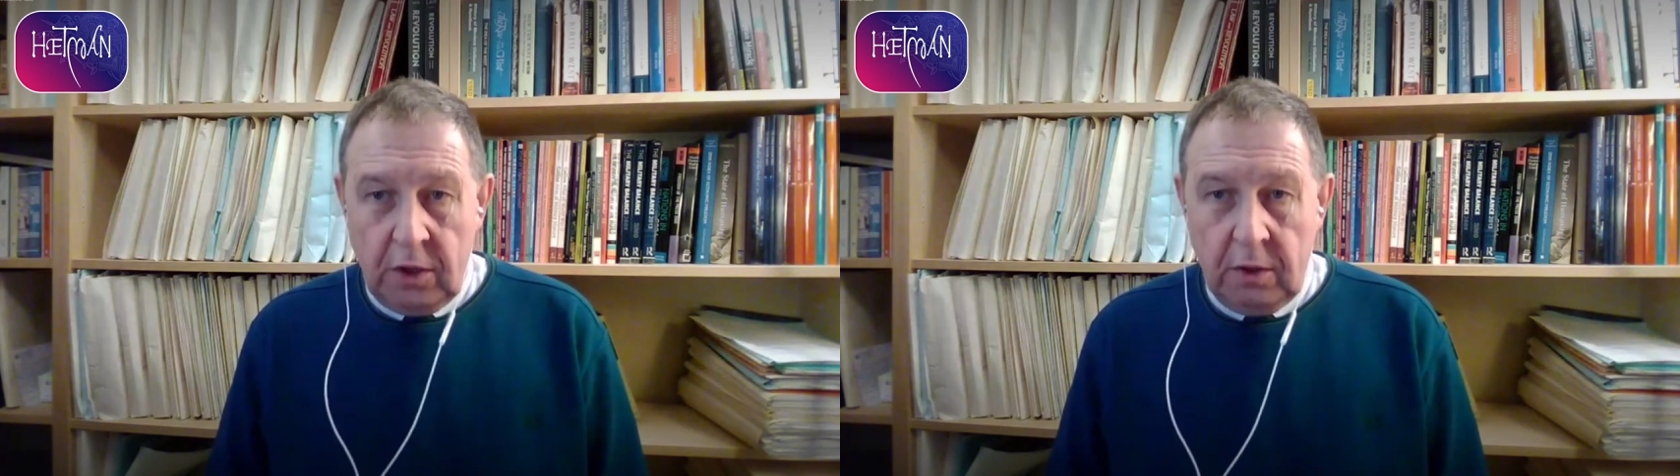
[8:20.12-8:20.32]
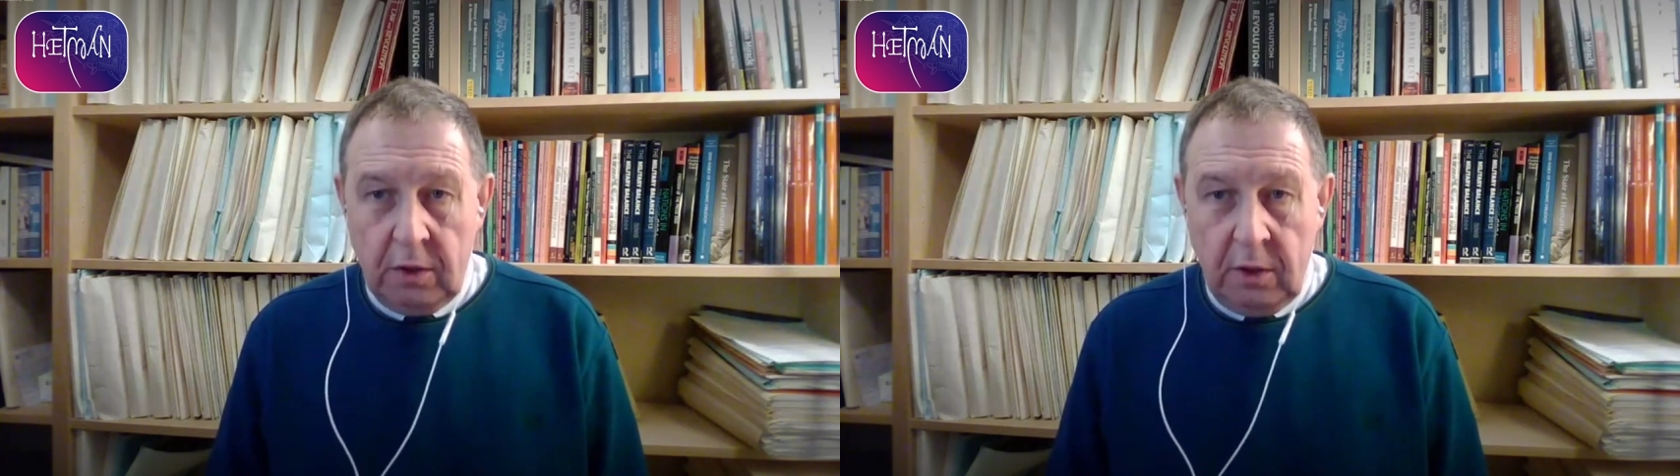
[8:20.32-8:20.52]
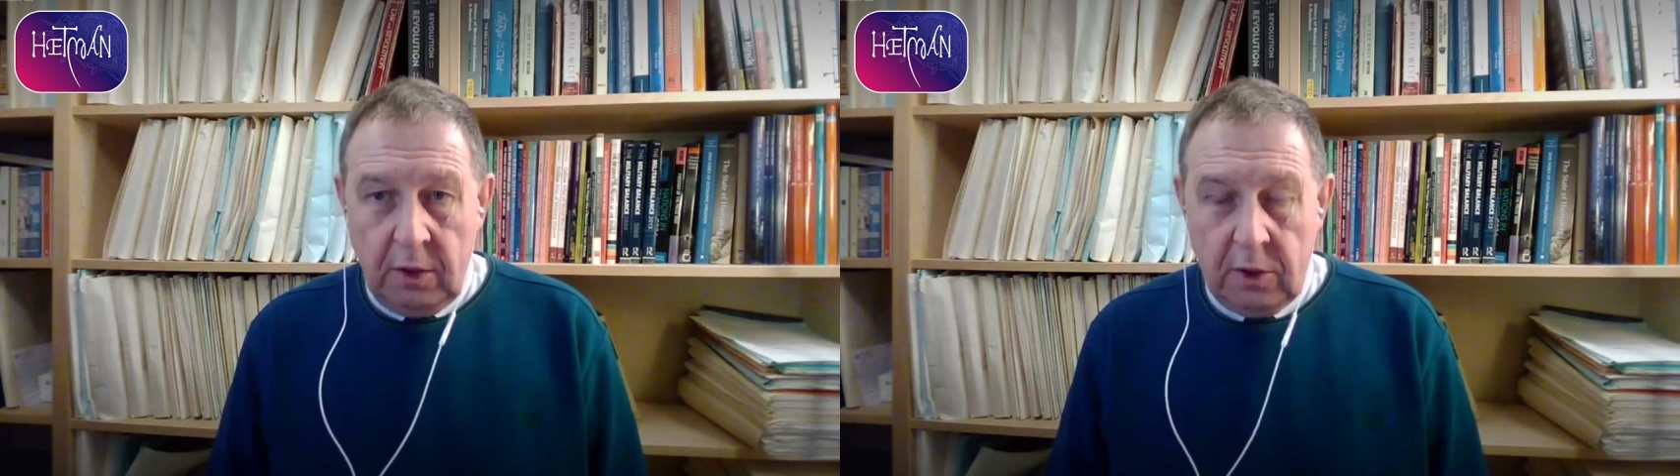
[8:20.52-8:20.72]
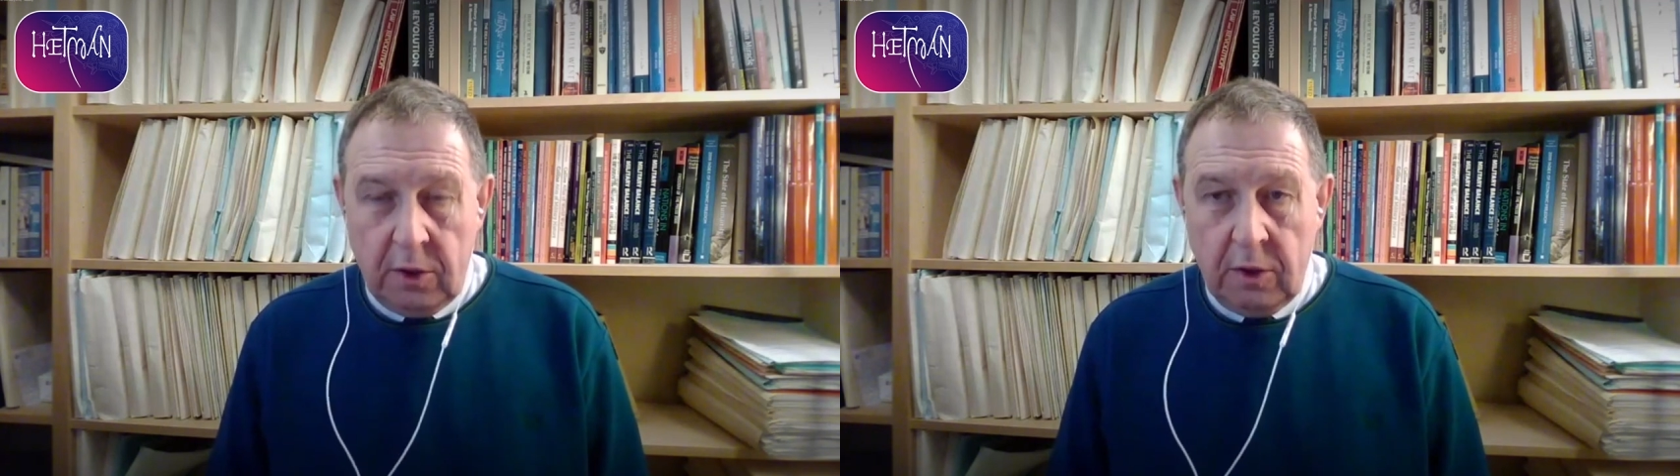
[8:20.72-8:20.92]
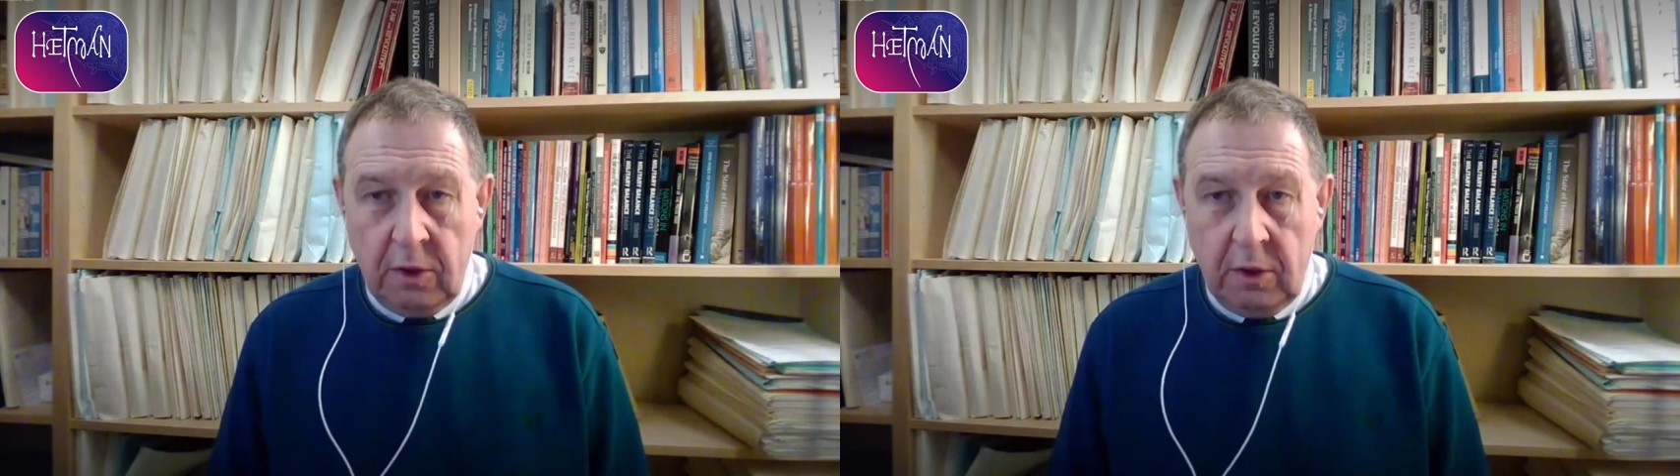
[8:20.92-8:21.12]
and I think
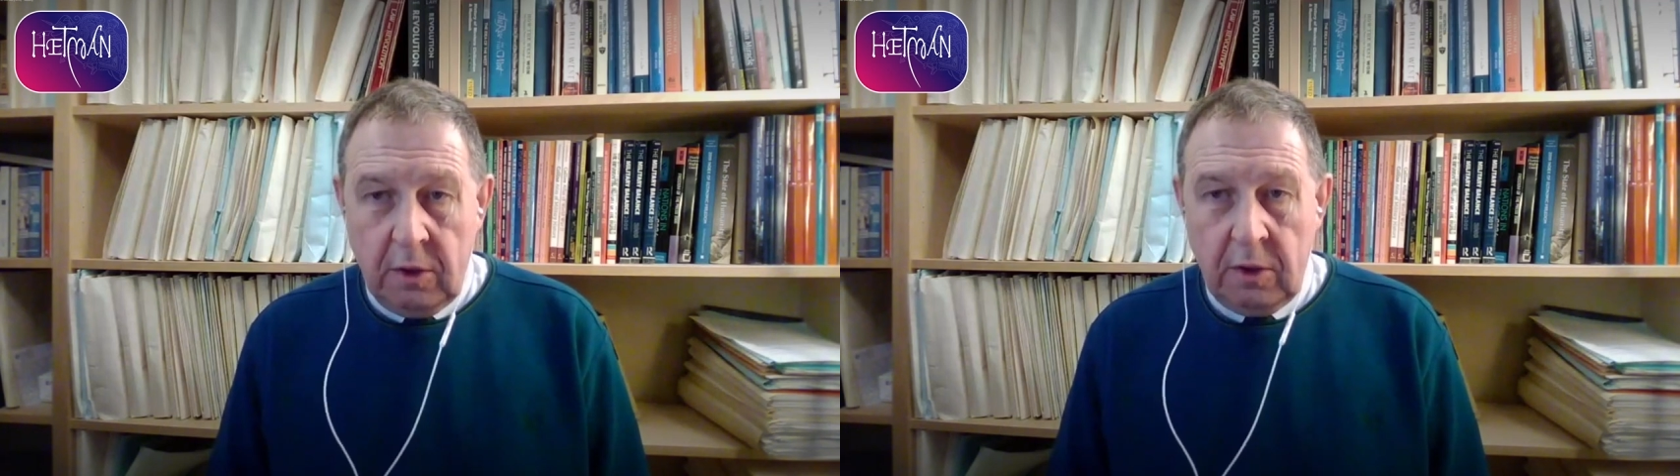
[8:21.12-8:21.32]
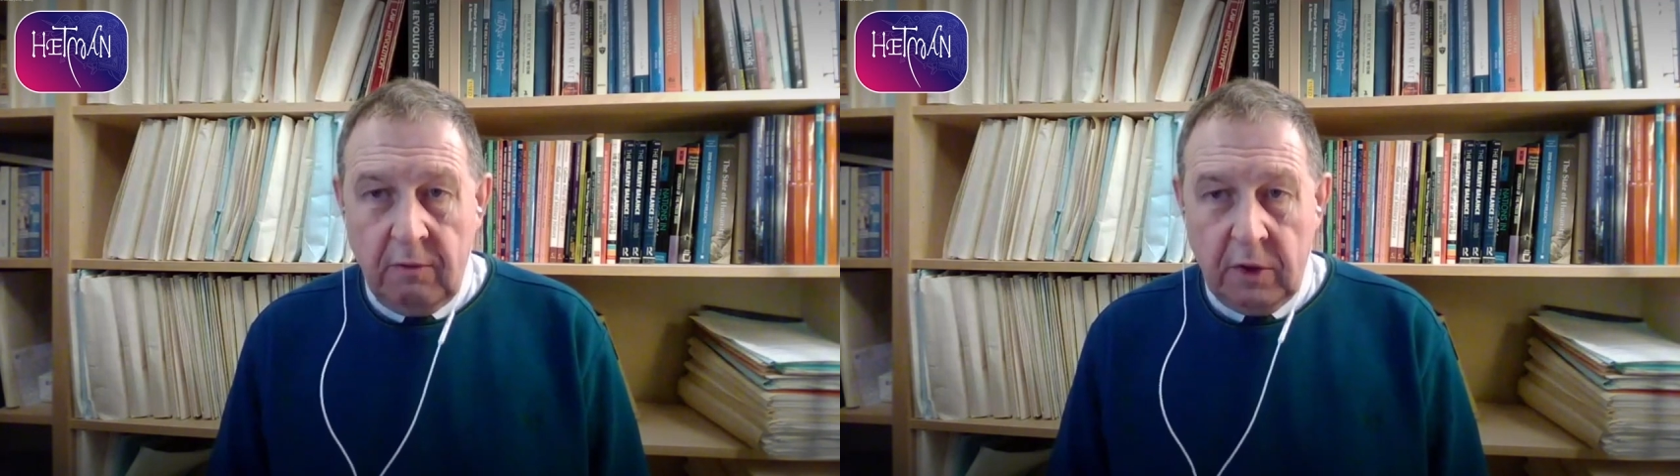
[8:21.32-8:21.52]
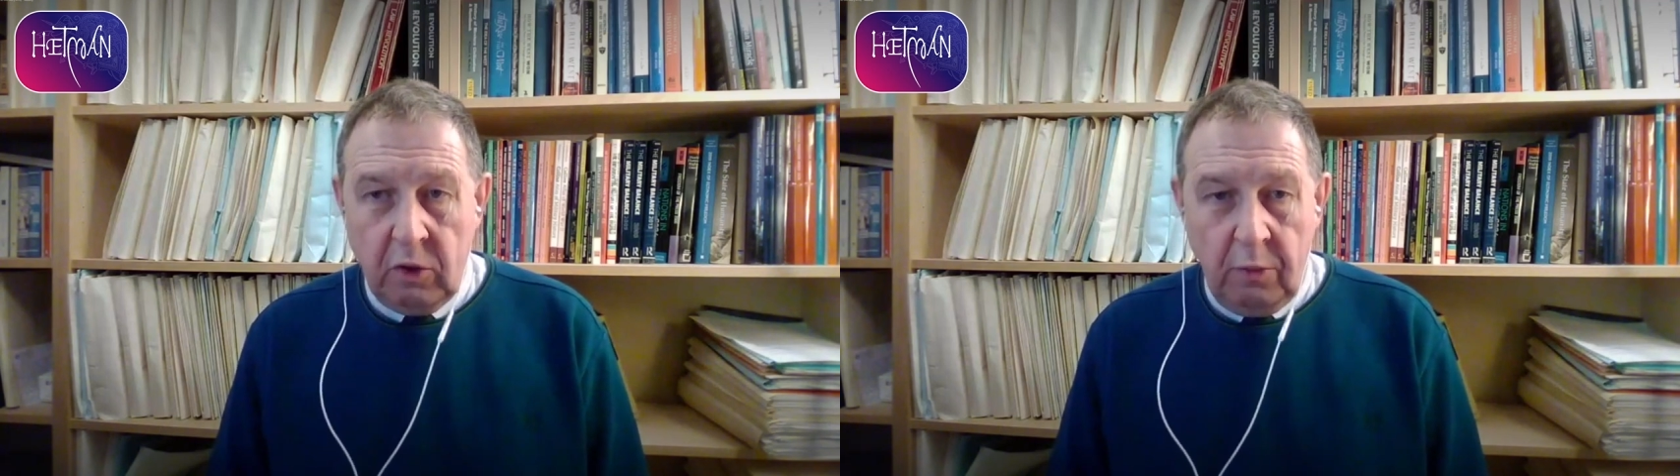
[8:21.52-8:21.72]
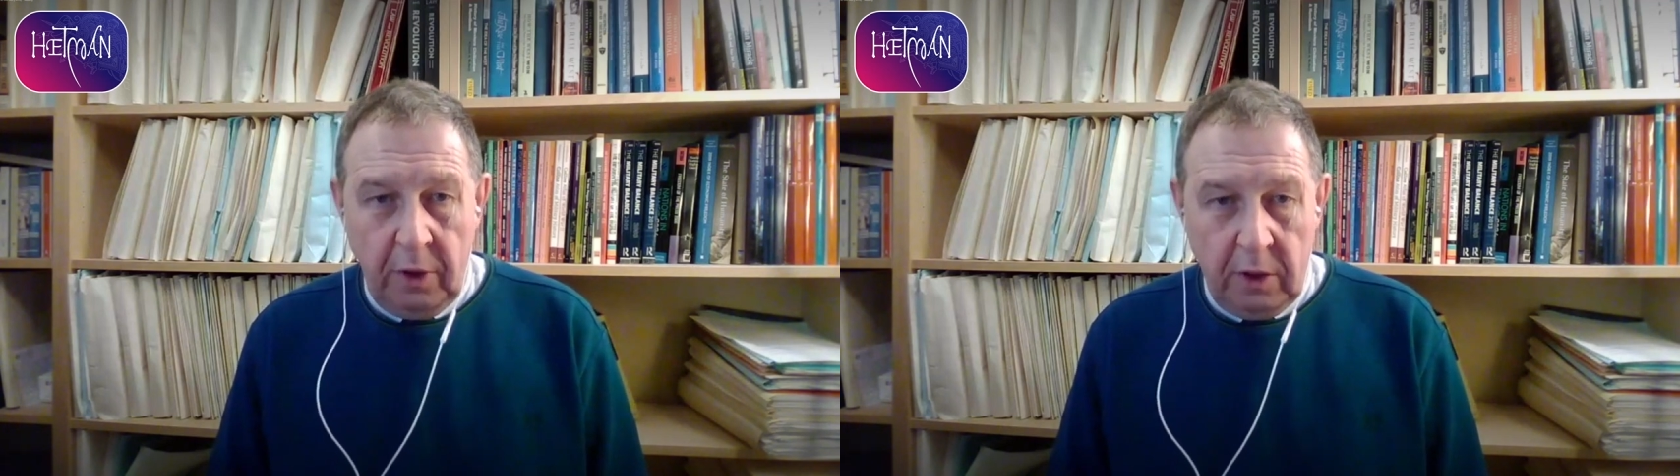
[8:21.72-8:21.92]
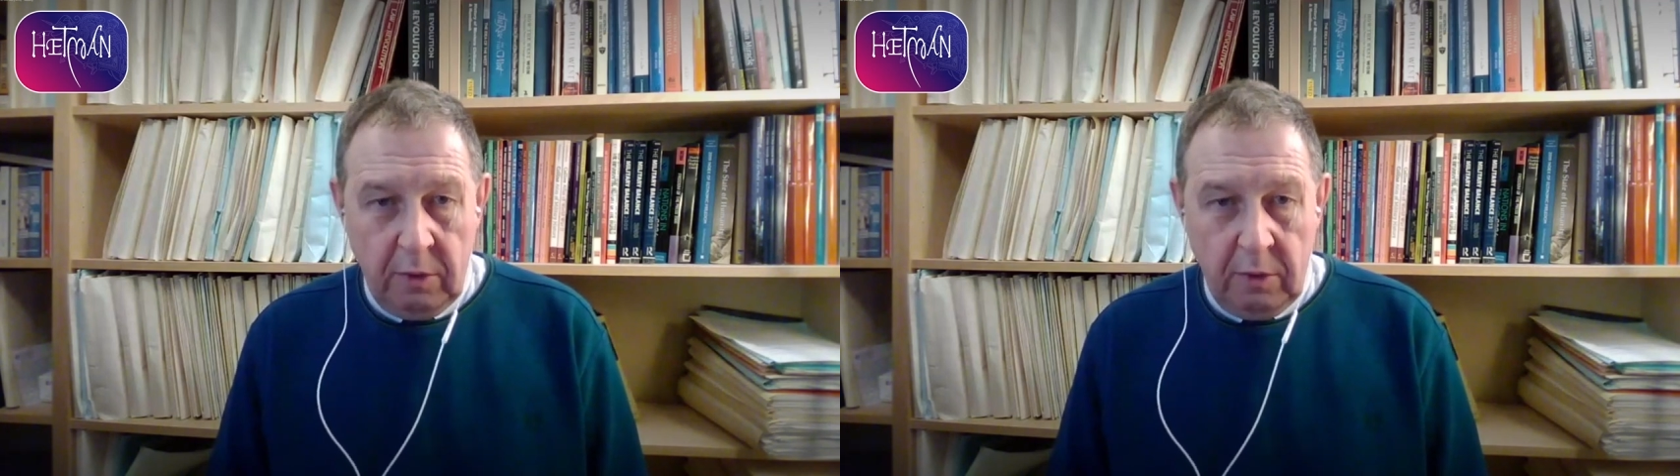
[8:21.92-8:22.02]
Belarus. That was